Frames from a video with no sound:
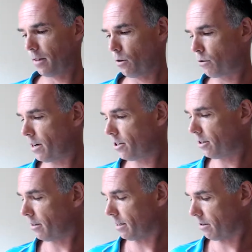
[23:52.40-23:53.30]

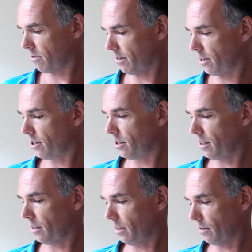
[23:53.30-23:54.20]
Rachel has already
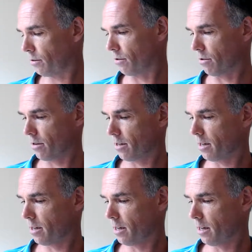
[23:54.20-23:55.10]
seen it, of
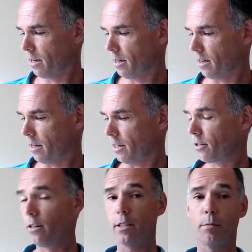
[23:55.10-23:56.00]
course. It's
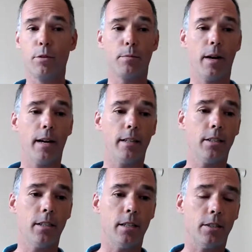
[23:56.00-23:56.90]
called The Book Behind the
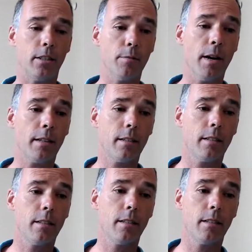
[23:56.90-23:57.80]
Scenes. You might
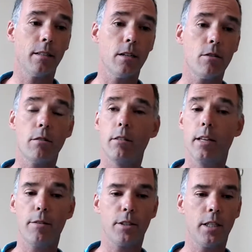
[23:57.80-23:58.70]
know
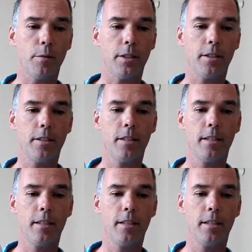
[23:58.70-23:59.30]
David Sivit.